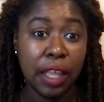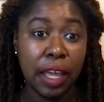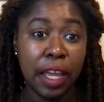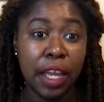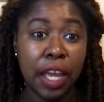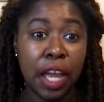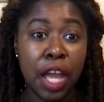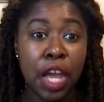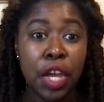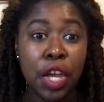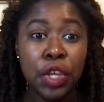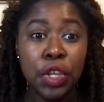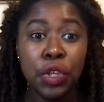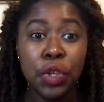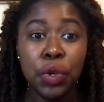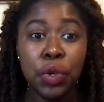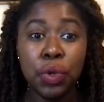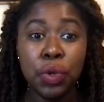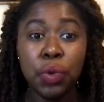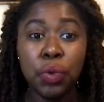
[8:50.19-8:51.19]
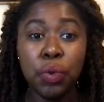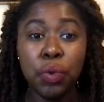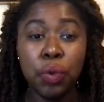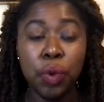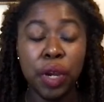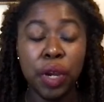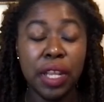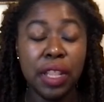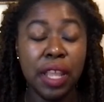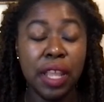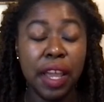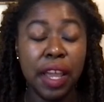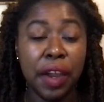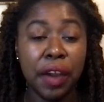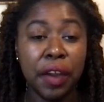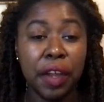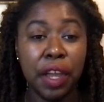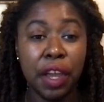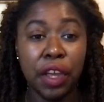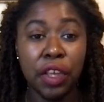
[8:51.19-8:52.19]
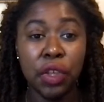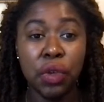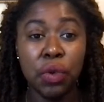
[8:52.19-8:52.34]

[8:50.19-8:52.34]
Like, you were in the area,